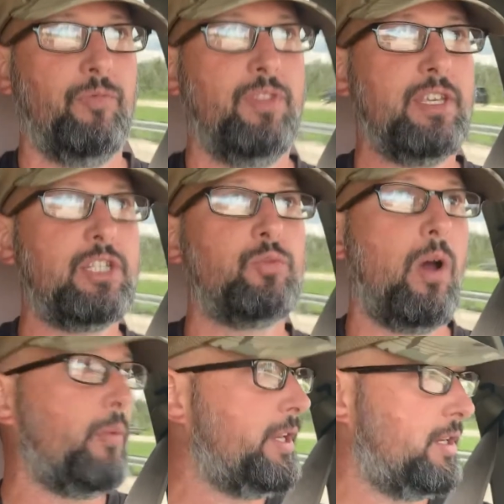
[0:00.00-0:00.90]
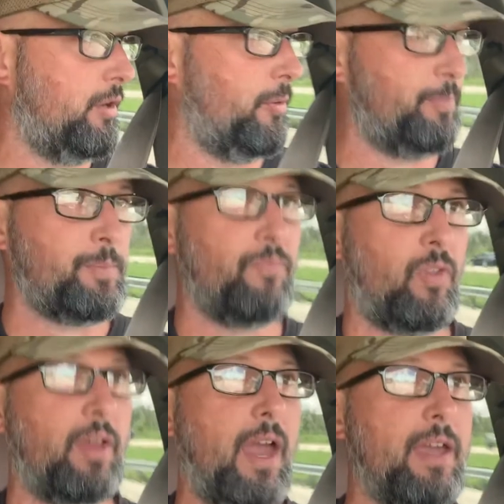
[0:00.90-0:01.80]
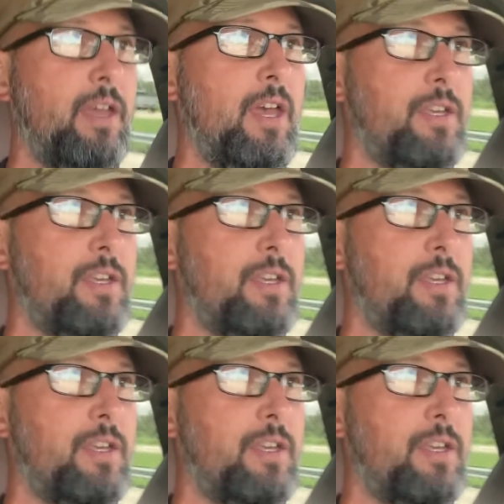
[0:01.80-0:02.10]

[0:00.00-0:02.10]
This is what we do, okay?